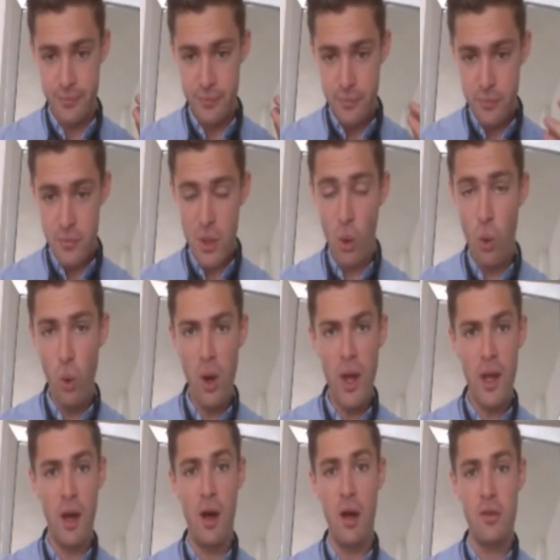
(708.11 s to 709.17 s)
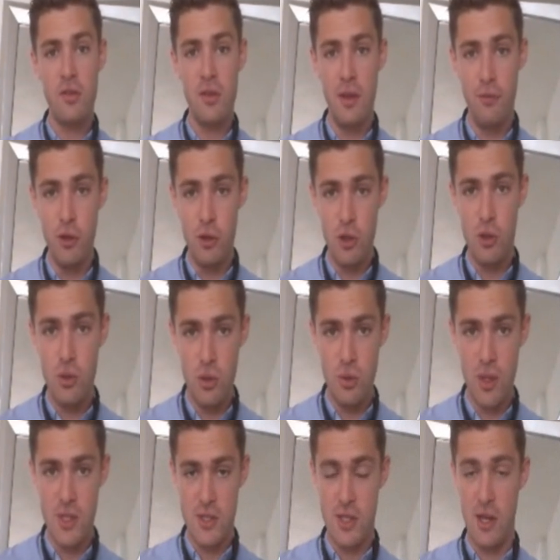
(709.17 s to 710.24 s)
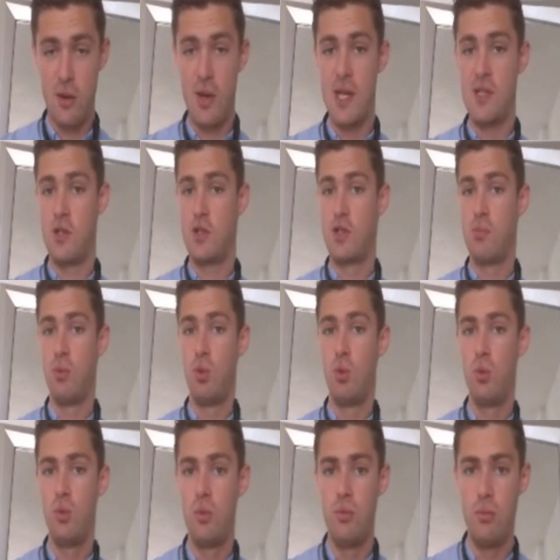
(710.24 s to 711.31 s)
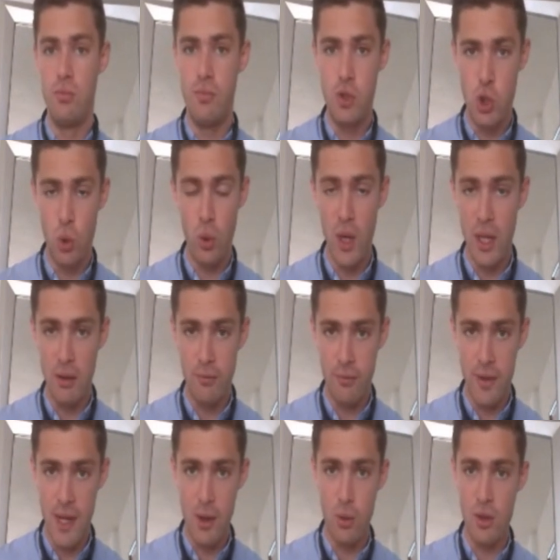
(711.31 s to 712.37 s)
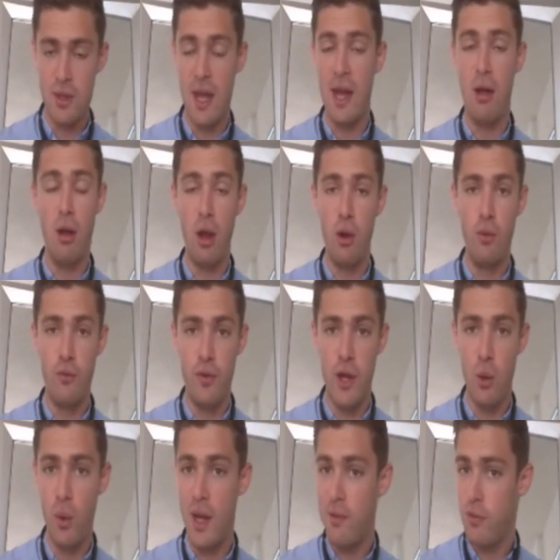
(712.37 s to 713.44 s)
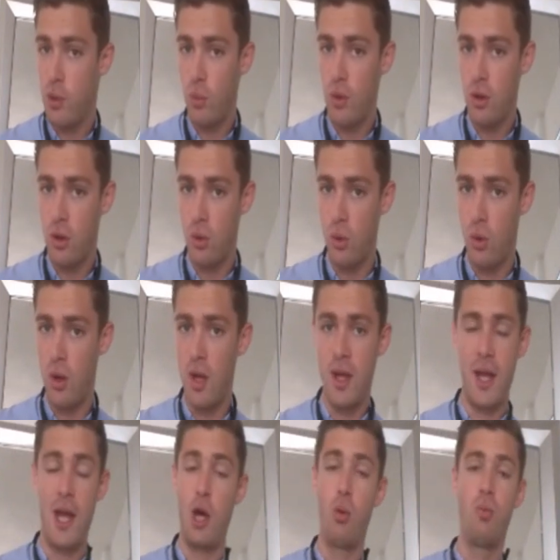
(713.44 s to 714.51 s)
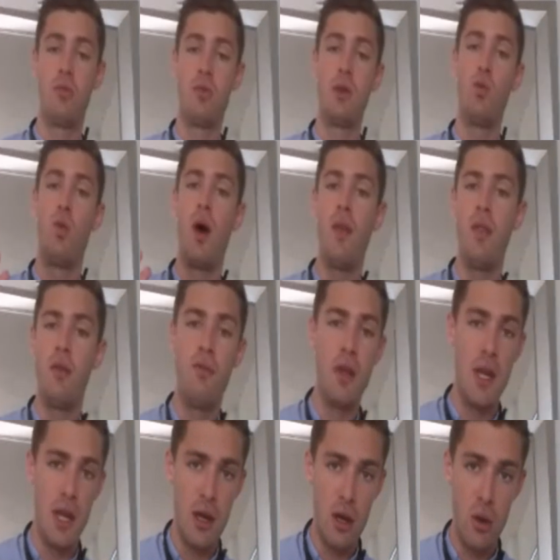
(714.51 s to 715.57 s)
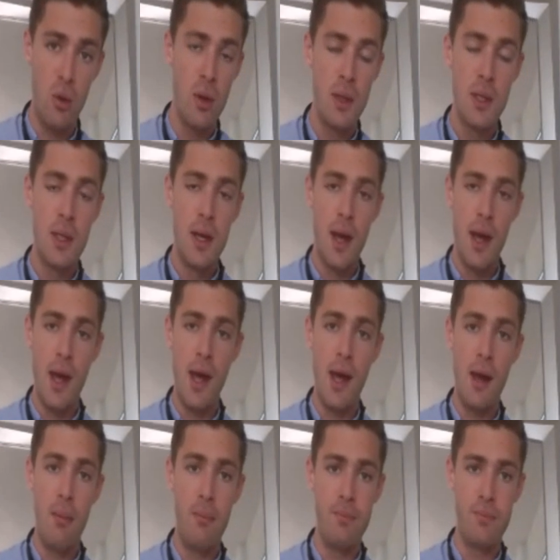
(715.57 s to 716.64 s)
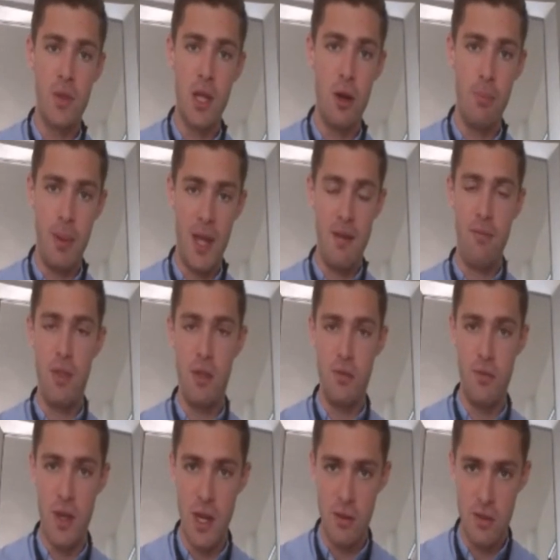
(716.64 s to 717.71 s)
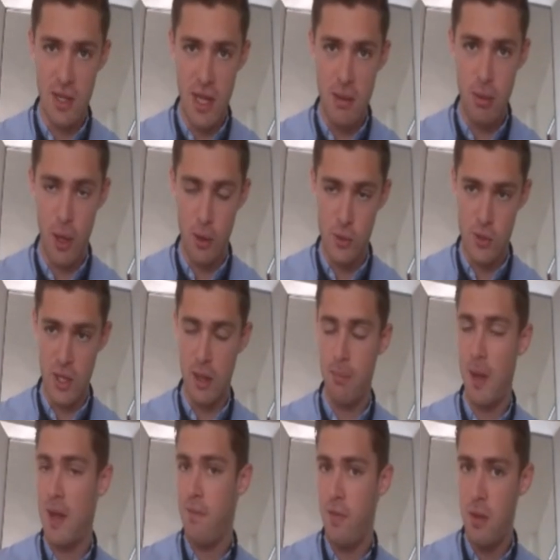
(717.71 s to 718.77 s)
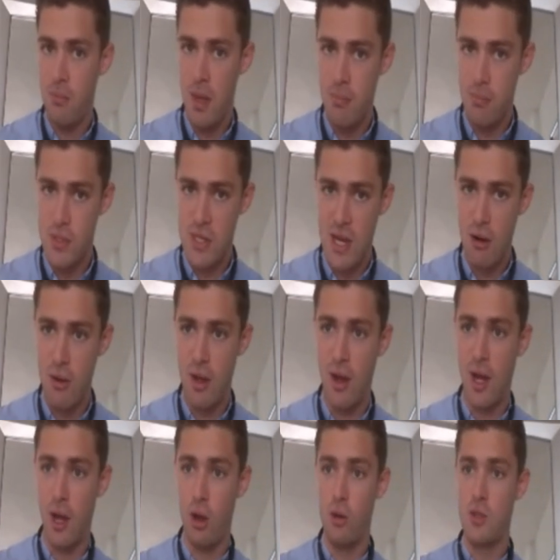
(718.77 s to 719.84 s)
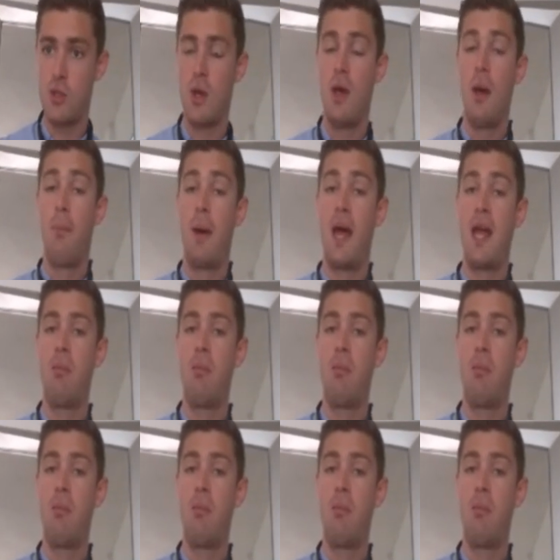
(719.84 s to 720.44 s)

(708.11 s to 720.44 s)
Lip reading: all I ask, if you do this though, is a small joining fee or a download fee or whatever you want to call it. It helps me run the video, pay for this video to keep hosting it, pay for the members area that I host, pay my